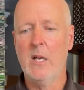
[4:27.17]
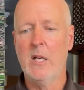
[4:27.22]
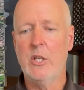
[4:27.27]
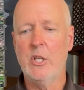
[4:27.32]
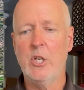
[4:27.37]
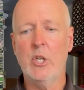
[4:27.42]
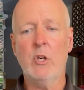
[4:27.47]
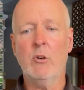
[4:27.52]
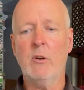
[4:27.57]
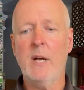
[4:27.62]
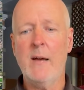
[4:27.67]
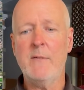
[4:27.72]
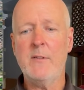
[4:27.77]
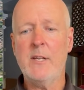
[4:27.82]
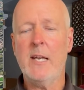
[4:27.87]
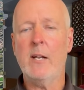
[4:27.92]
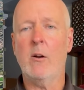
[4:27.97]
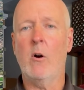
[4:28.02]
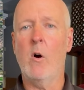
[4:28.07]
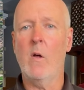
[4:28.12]
You don't have to
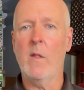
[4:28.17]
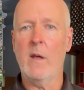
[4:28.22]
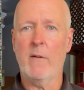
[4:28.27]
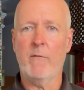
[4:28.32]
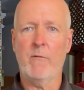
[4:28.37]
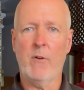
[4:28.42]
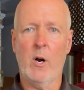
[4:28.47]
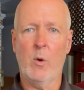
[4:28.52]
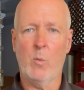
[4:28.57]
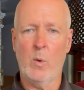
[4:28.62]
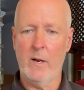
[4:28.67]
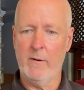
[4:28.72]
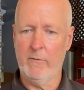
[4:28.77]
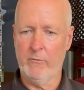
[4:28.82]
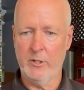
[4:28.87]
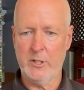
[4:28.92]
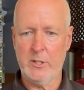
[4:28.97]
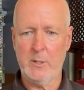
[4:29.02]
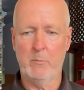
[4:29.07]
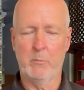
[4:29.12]
get all that far away
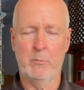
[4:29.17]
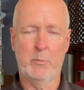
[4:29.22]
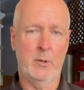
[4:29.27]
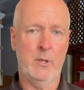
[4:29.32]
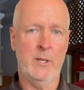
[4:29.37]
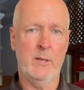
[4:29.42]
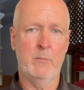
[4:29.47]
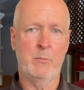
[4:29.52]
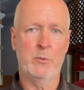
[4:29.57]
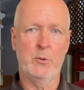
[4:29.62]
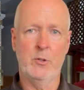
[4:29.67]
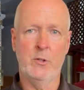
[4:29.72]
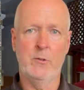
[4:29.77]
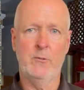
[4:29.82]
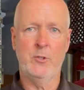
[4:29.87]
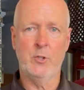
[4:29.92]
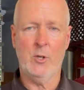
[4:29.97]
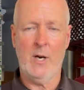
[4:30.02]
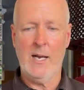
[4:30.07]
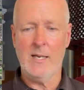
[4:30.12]
for it to imp
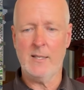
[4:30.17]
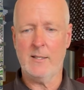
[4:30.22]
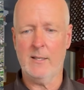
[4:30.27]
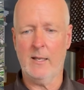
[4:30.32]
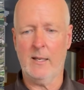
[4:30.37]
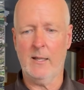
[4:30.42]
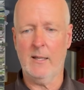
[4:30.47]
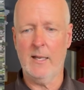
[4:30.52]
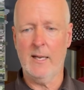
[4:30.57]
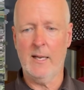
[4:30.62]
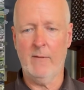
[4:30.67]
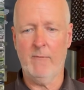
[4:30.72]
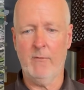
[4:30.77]
improve drastically.